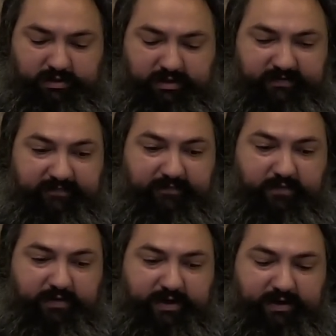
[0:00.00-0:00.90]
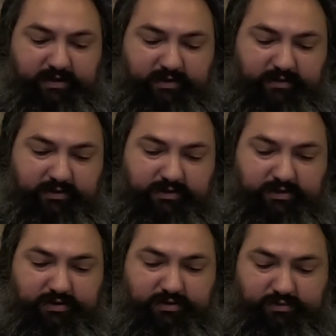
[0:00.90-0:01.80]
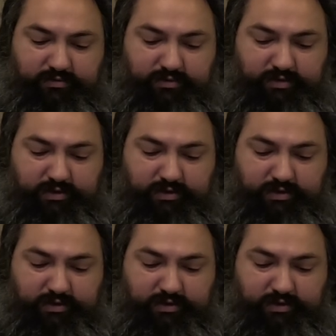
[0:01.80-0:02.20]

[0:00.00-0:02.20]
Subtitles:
That's 42,